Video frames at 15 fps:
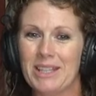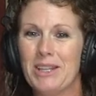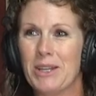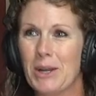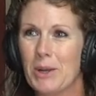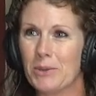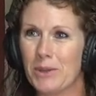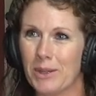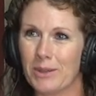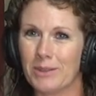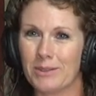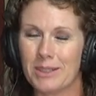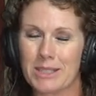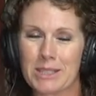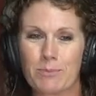
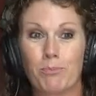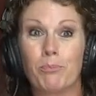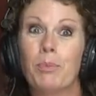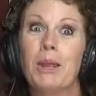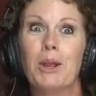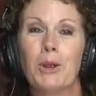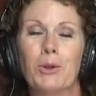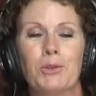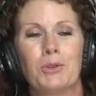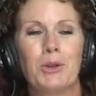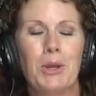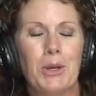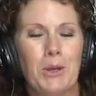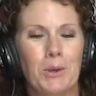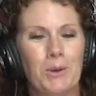The spear
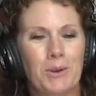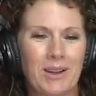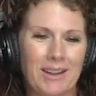throw,